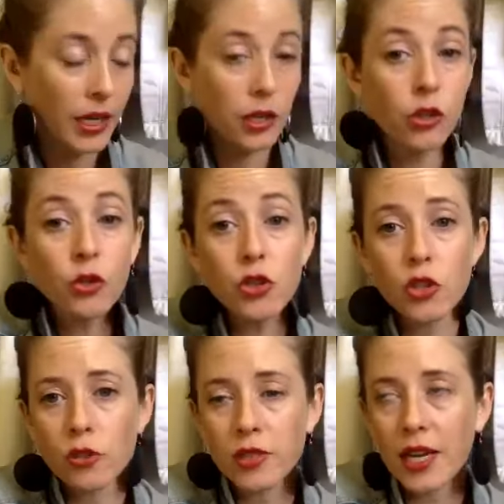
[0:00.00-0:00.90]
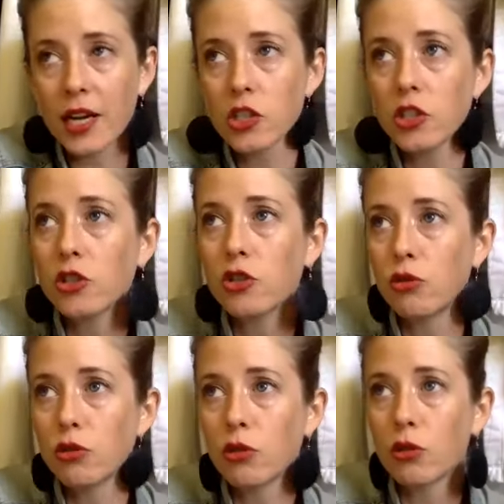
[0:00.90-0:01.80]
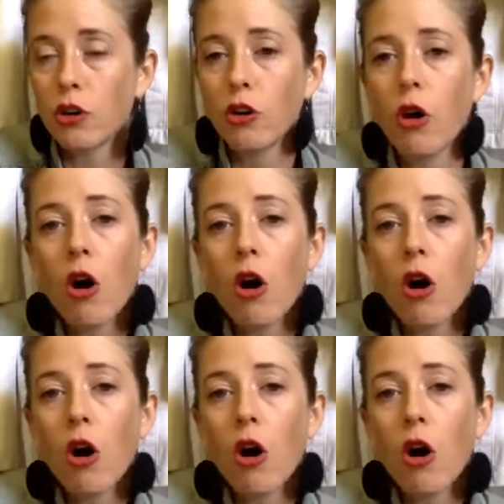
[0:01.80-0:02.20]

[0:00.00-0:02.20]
used to do is I actually just used to throw